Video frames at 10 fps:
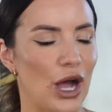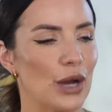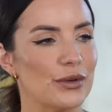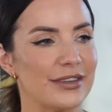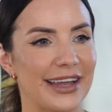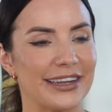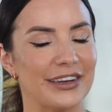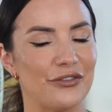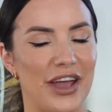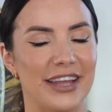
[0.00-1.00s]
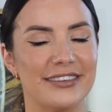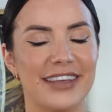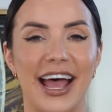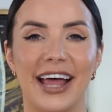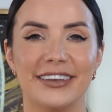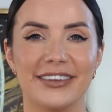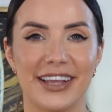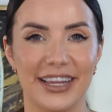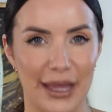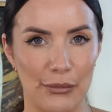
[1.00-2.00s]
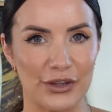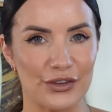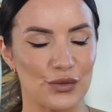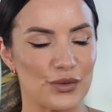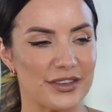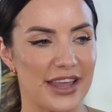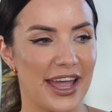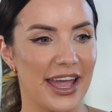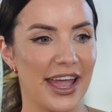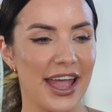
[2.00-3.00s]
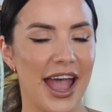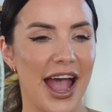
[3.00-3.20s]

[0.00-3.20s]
I was at an event and Clemence was there,